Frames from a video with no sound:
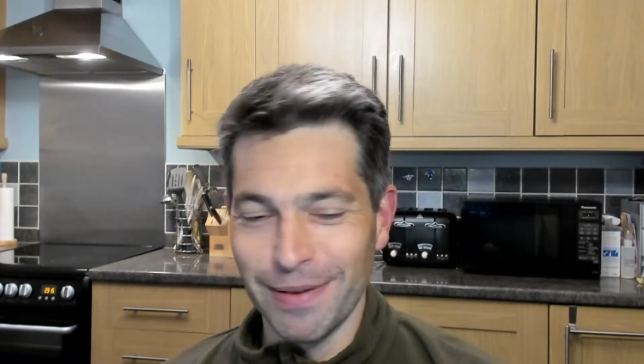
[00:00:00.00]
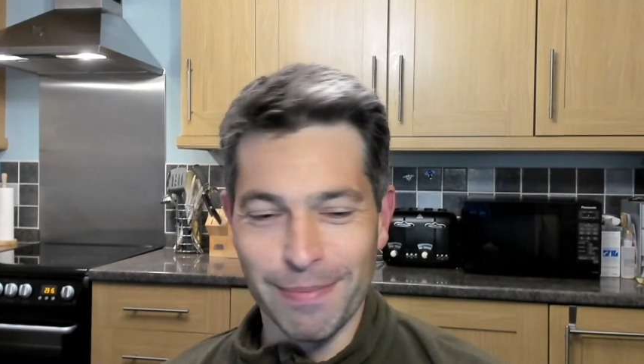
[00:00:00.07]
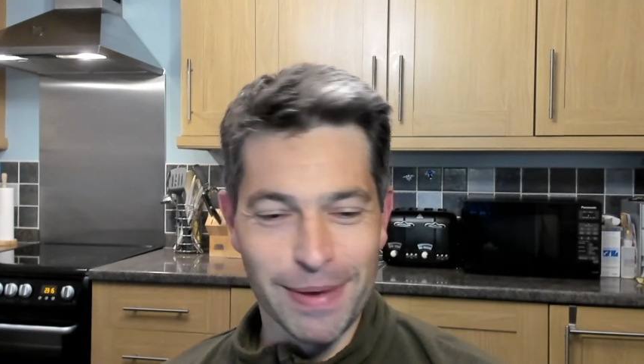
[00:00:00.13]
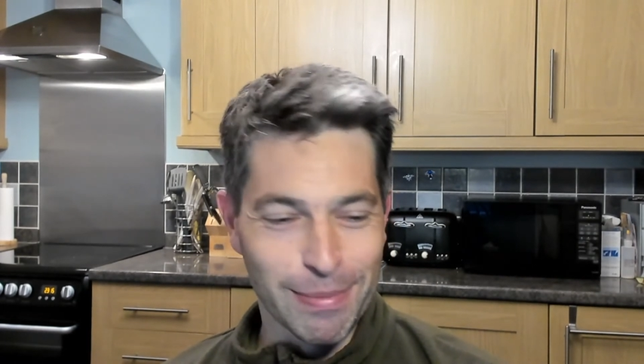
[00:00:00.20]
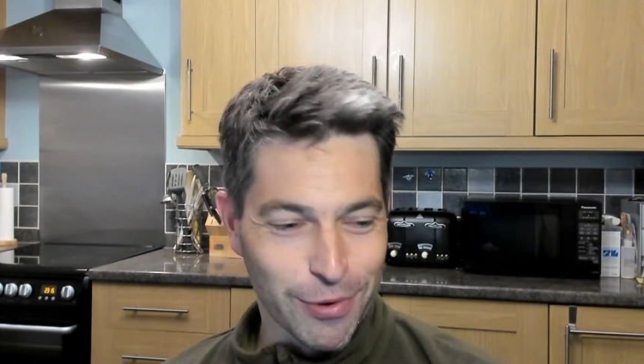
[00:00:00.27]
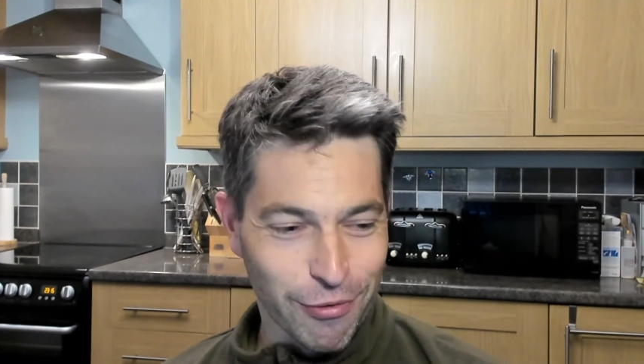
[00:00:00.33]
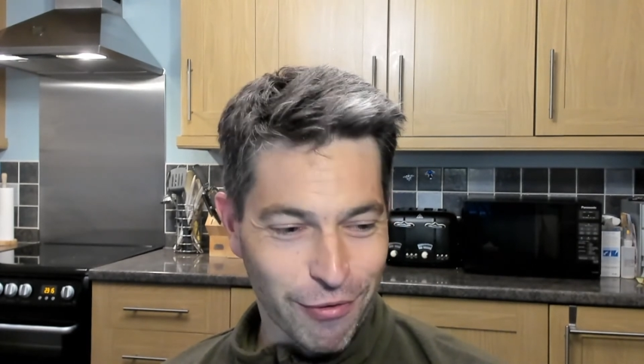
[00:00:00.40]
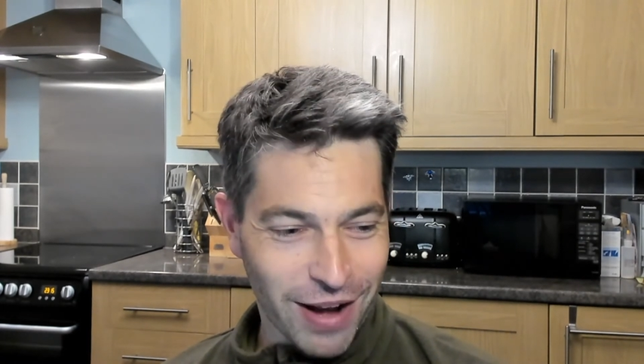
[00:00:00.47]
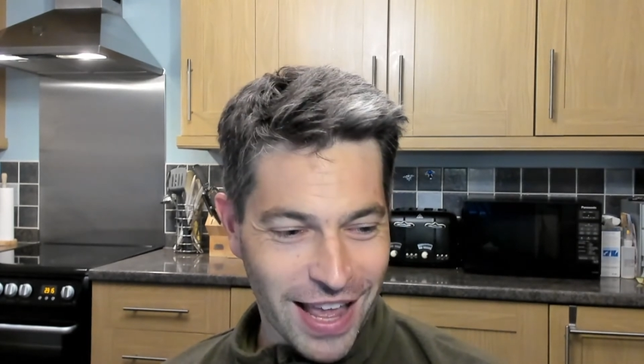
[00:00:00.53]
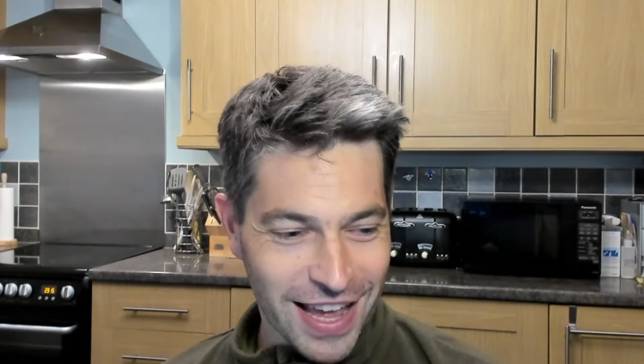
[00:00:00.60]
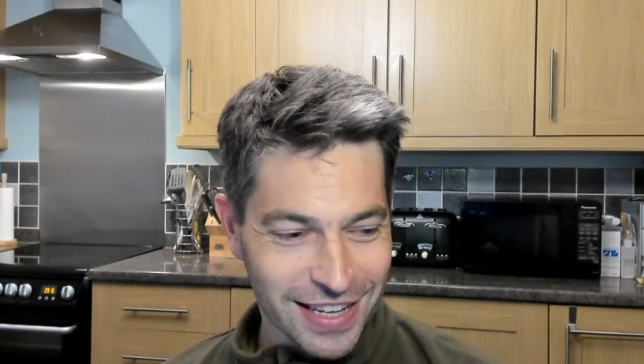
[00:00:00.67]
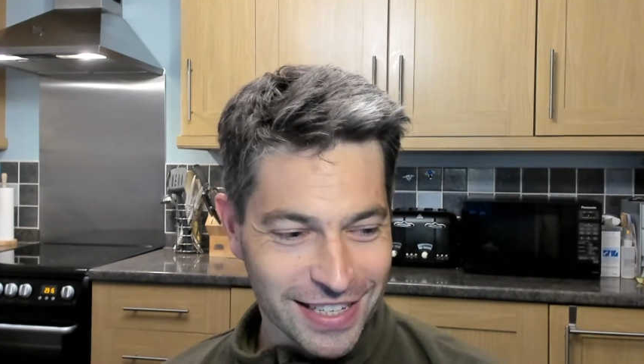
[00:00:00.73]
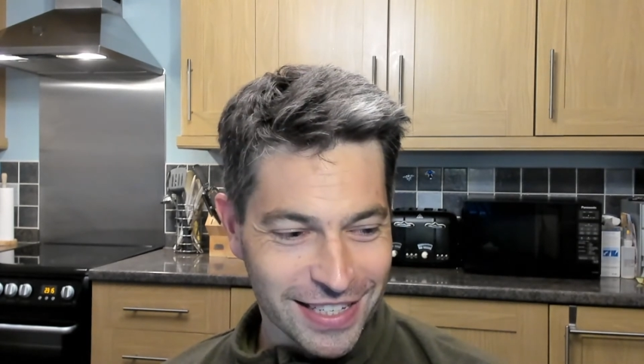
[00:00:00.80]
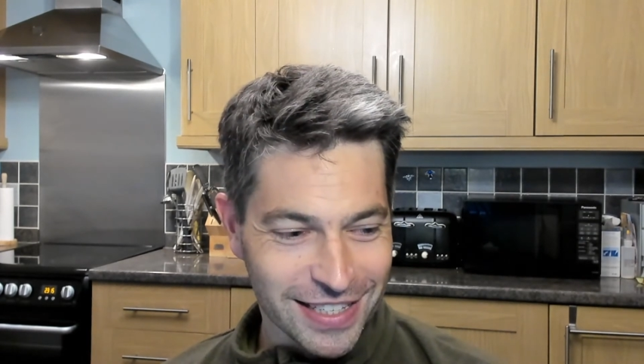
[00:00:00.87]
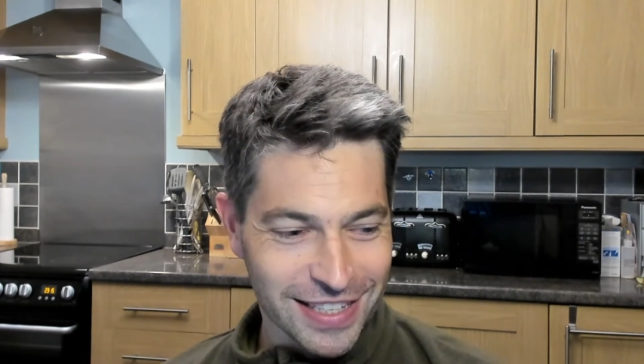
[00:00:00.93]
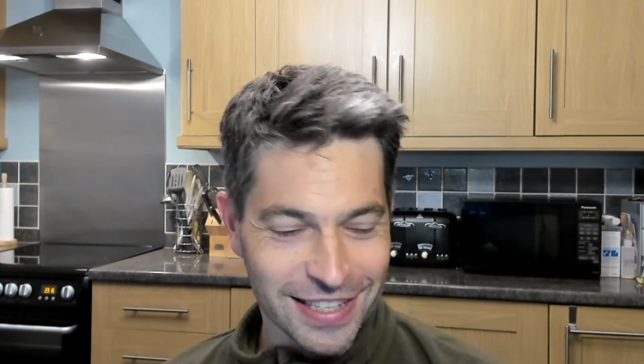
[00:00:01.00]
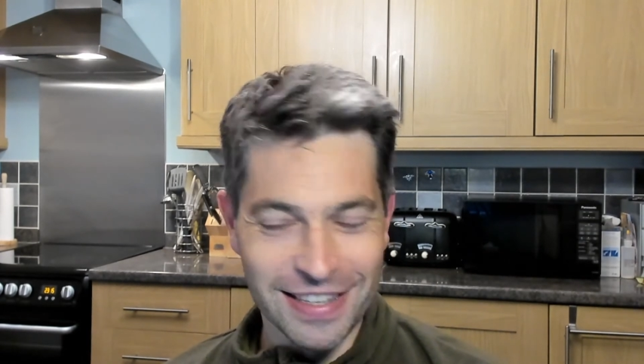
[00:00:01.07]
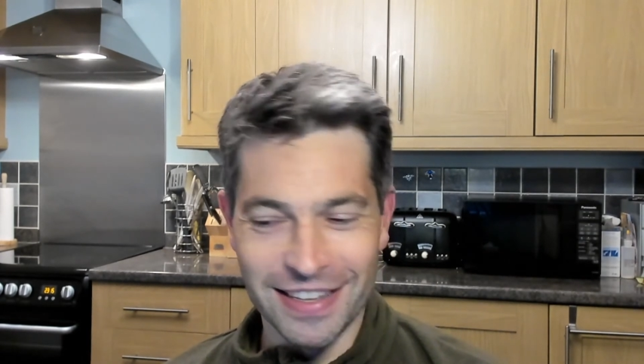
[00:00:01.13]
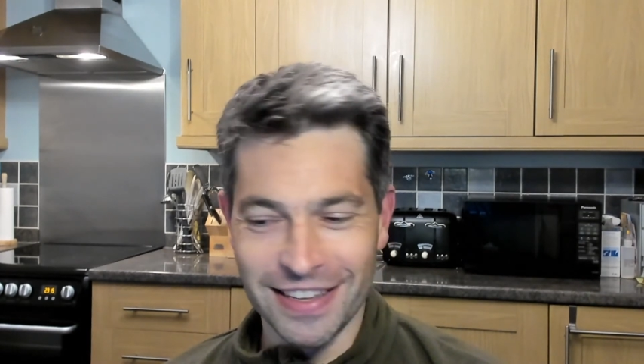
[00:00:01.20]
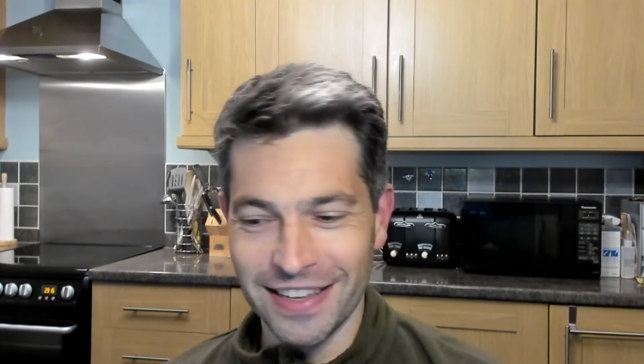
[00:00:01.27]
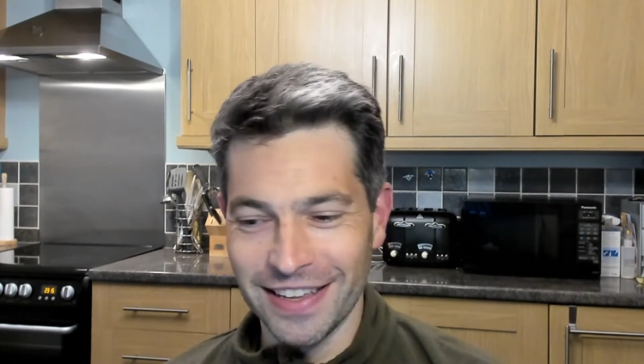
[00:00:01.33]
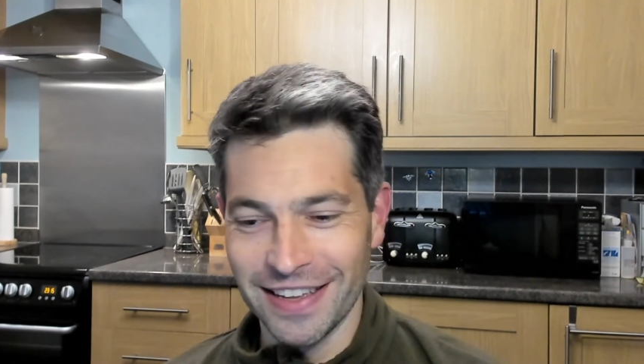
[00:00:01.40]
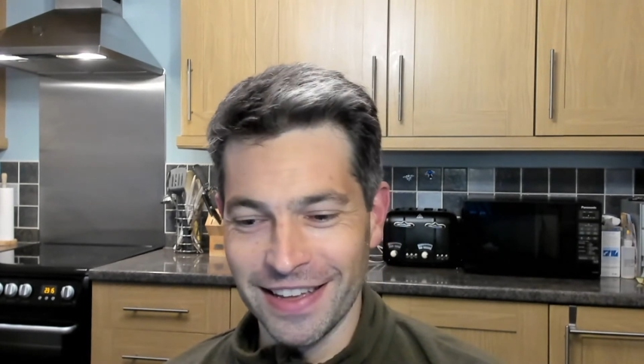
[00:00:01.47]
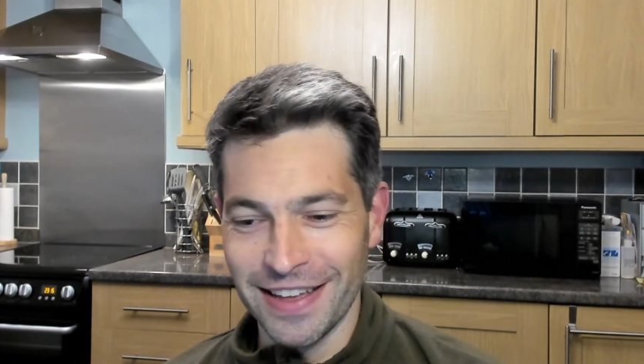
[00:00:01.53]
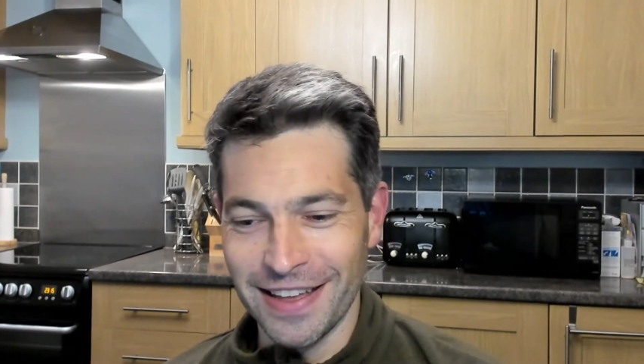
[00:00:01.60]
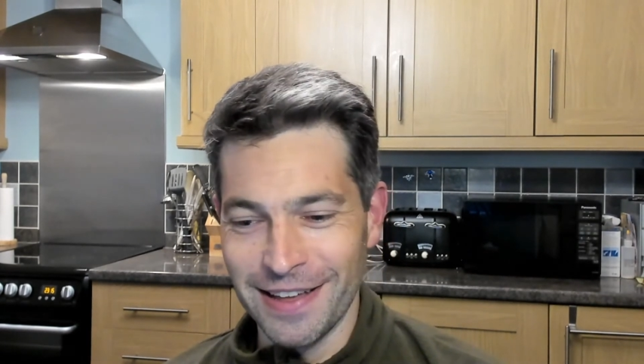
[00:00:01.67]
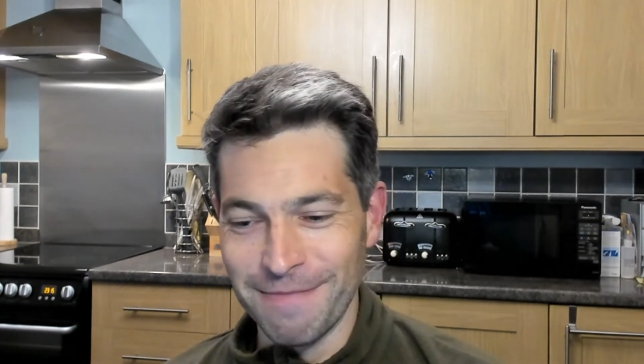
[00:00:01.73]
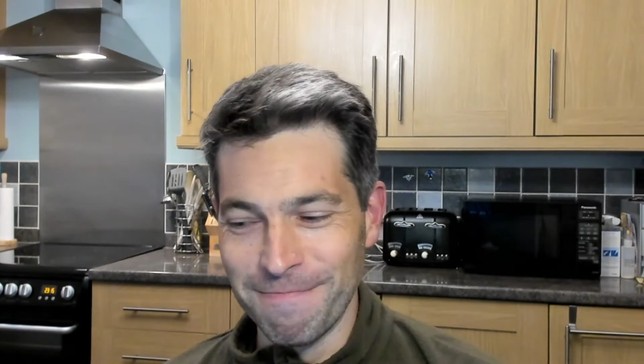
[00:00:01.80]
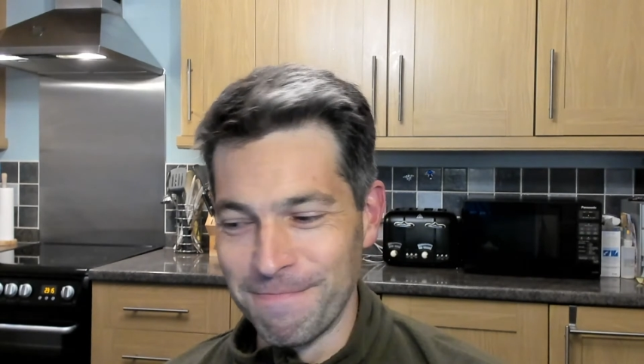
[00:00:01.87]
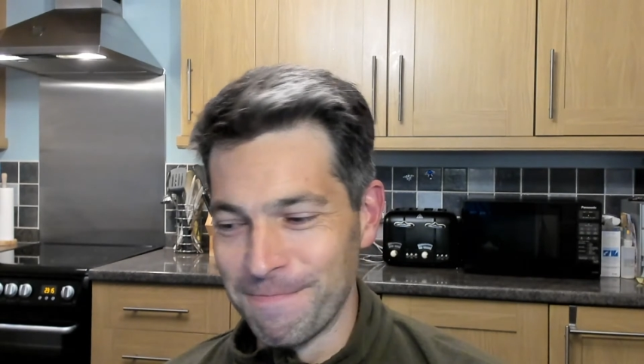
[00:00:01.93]
bit more relaxed
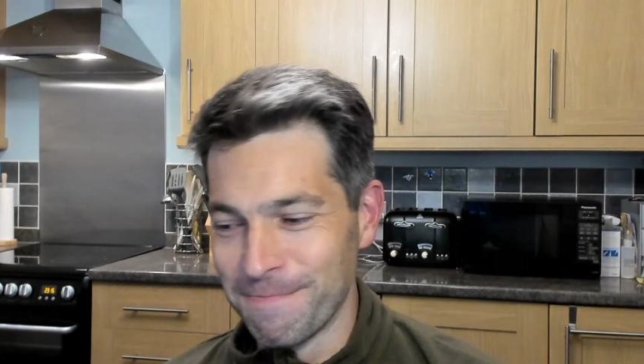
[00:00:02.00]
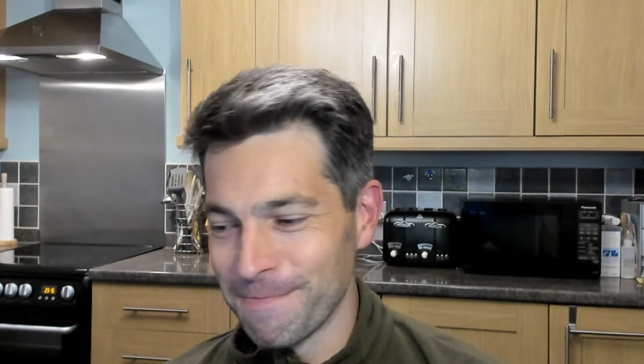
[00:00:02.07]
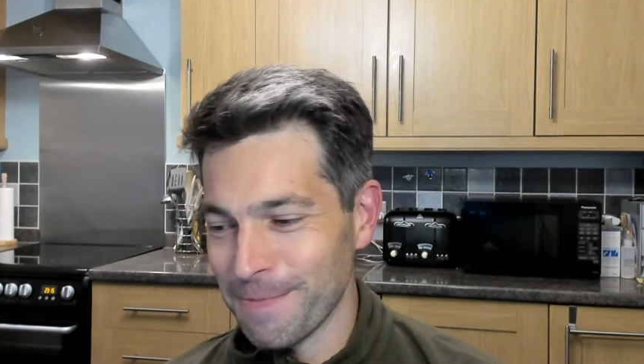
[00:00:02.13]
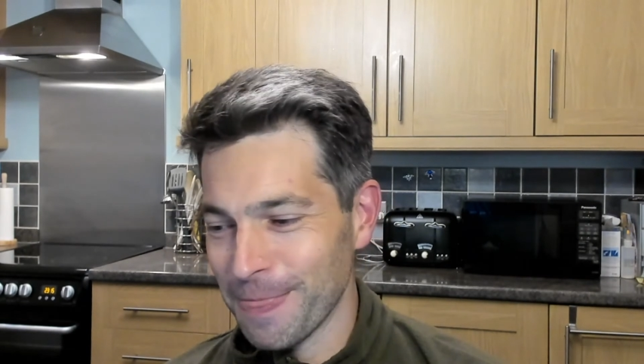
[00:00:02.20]
um,